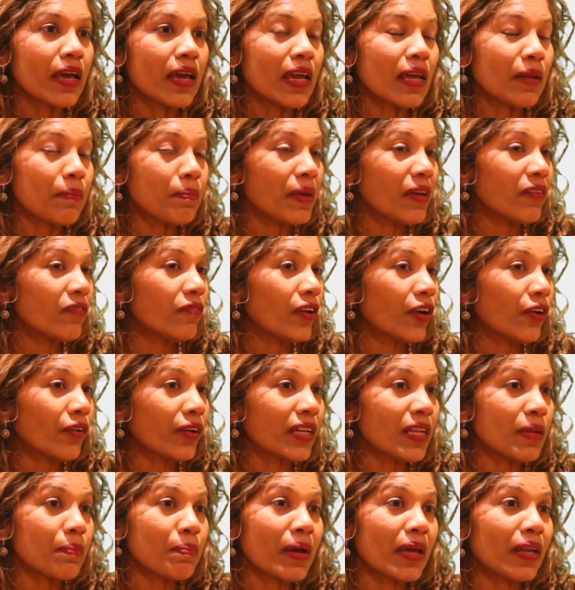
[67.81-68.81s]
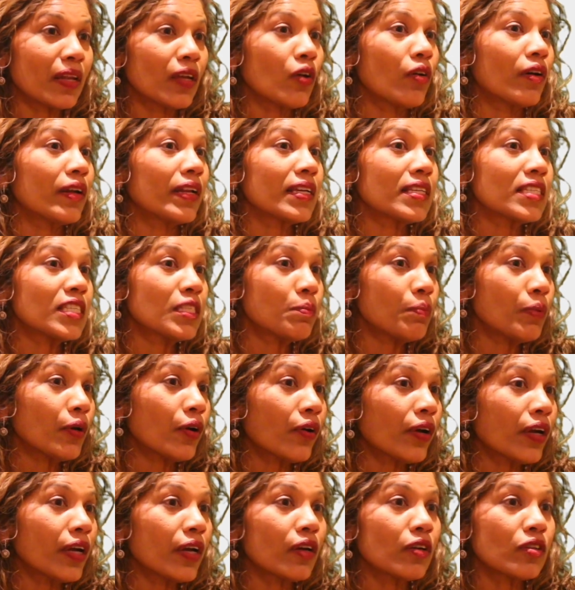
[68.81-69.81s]
It may vary depending on
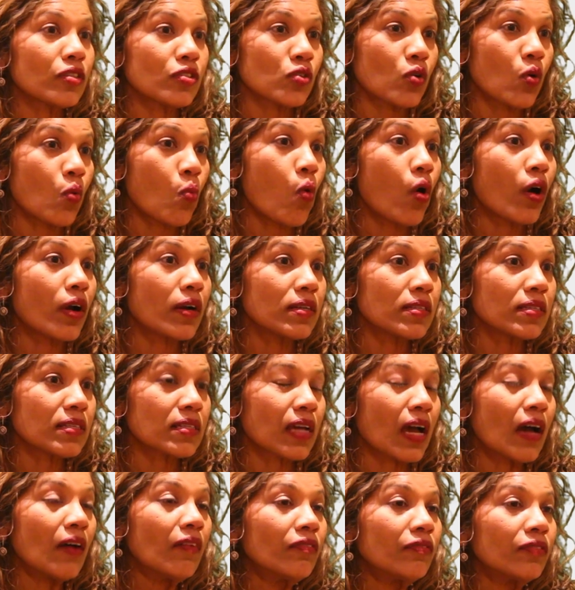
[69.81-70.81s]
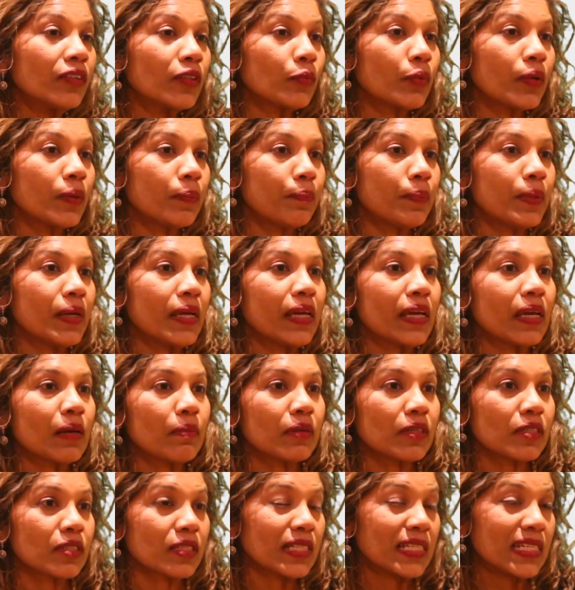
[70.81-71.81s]
experience or one's comfort with being
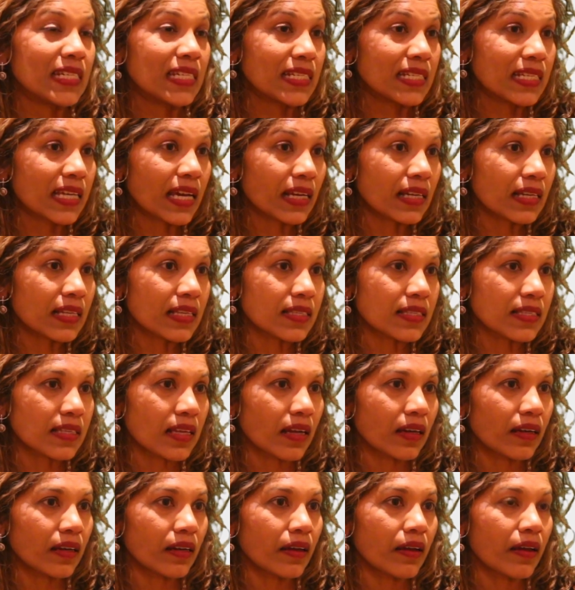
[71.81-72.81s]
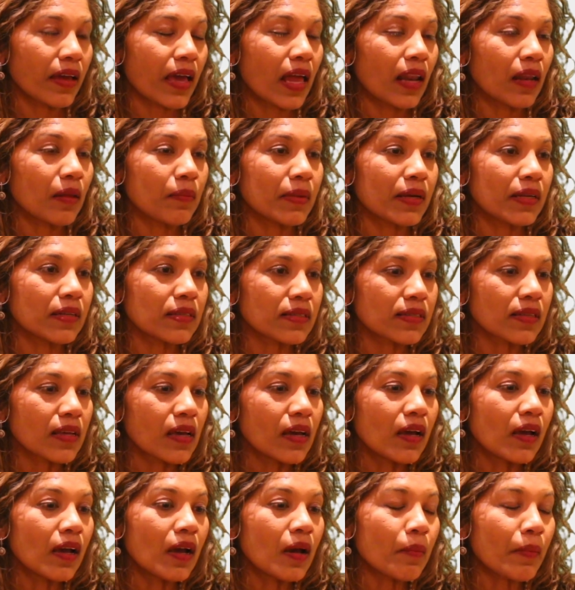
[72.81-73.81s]
able to detect these cellular elements
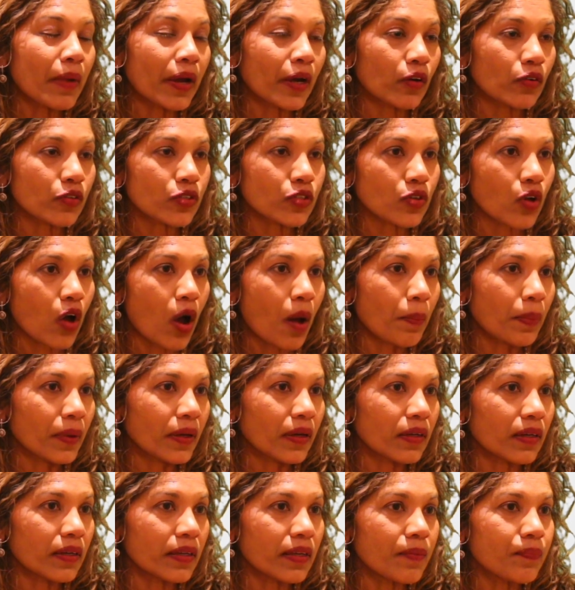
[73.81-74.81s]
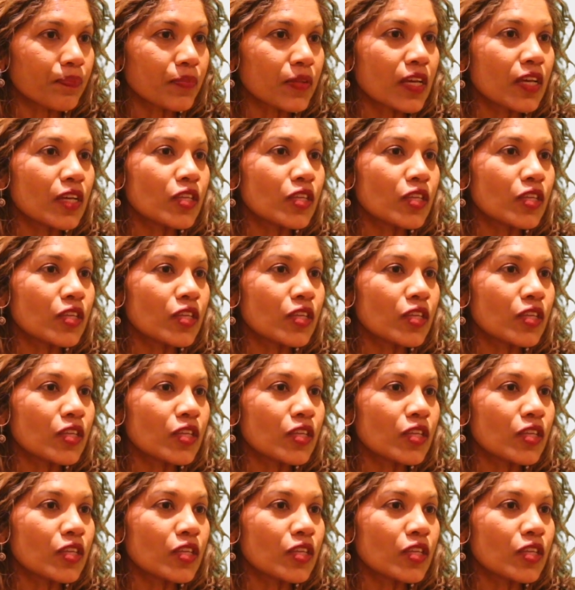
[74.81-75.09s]
microscopically.